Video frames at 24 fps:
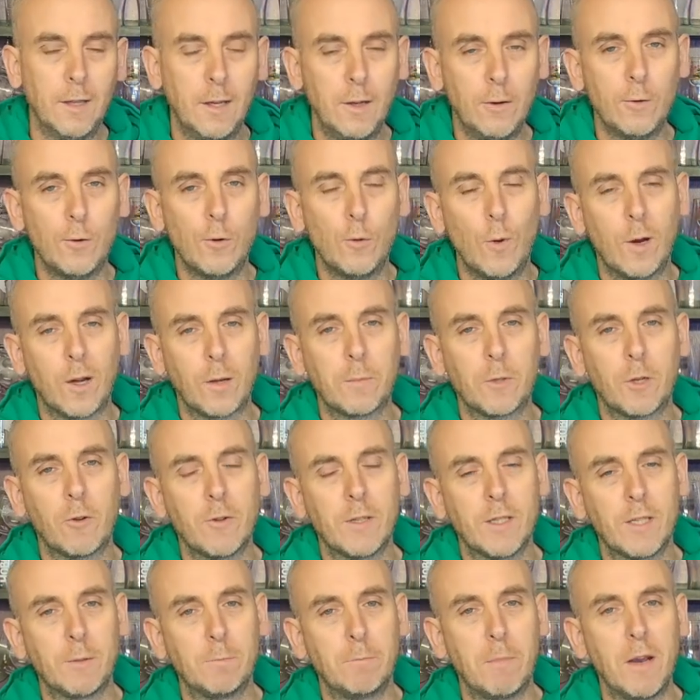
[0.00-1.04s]
Hello, welcome to
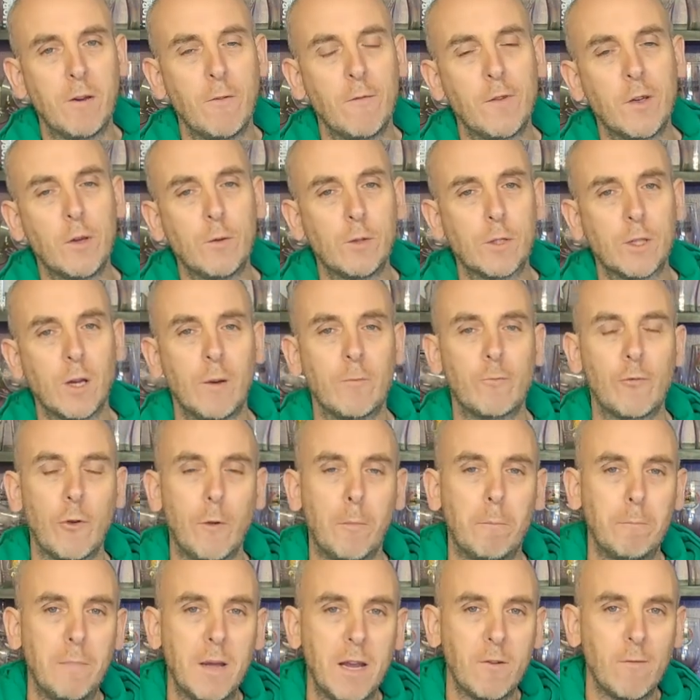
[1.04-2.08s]
Chris's Beer Reviews. Time
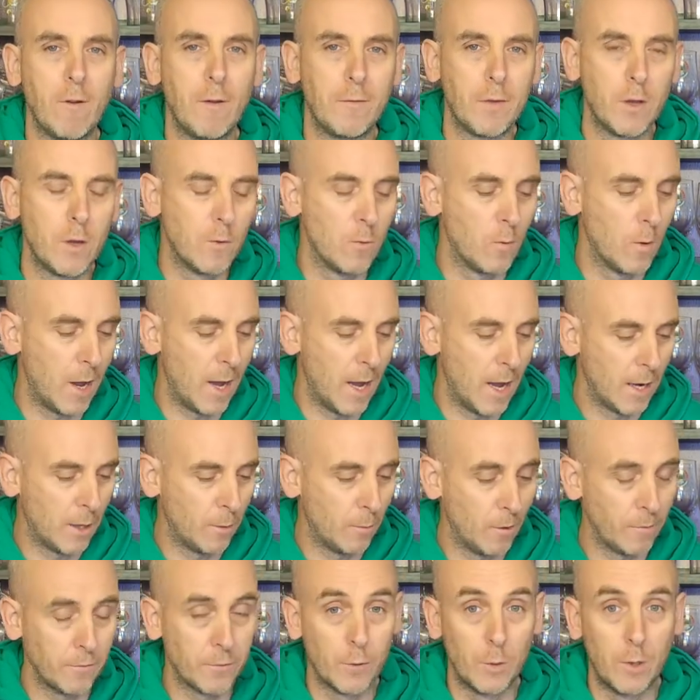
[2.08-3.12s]
for a beer review,
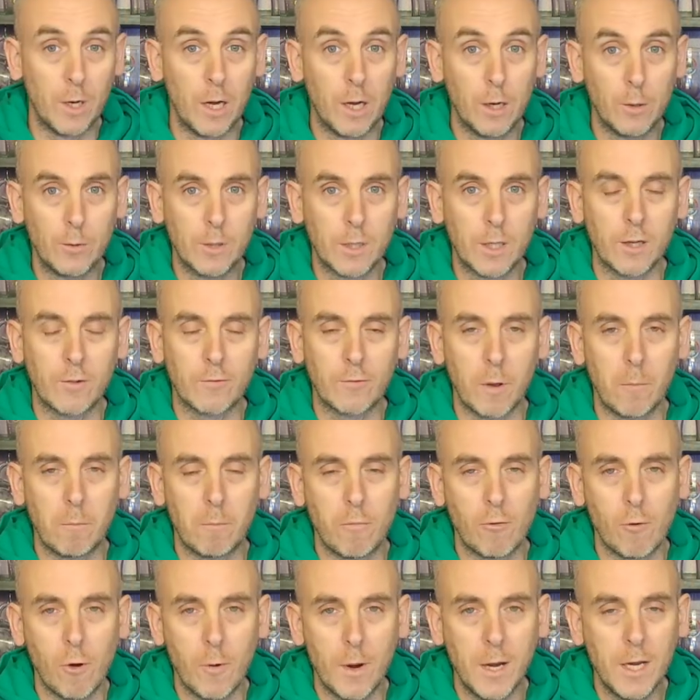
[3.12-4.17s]
and we're off to Elusive
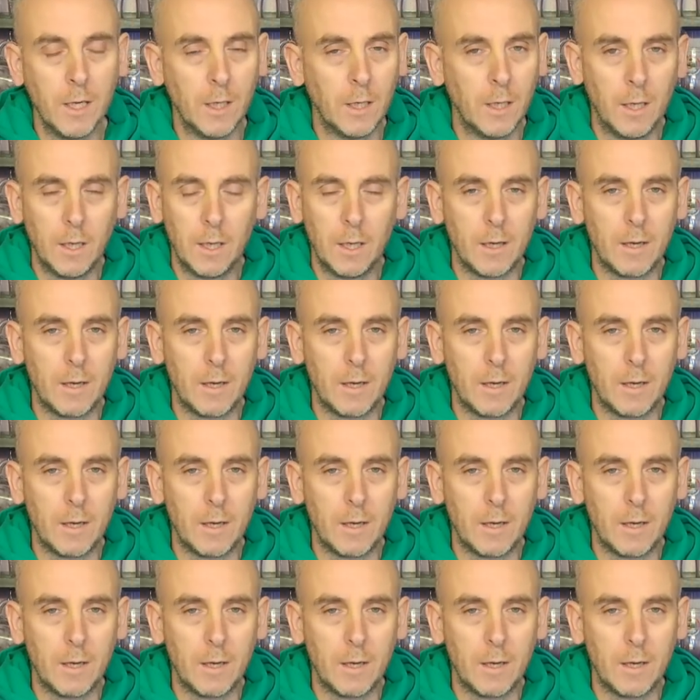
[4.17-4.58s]
Brewing.